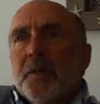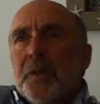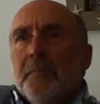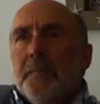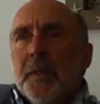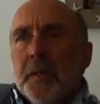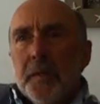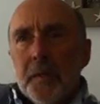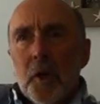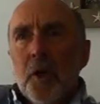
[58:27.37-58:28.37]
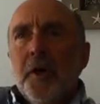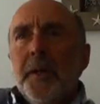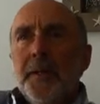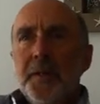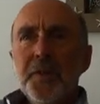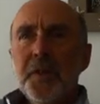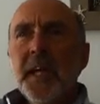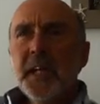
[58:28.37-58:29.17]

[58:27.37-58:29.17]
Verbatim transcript: accepting that the client is the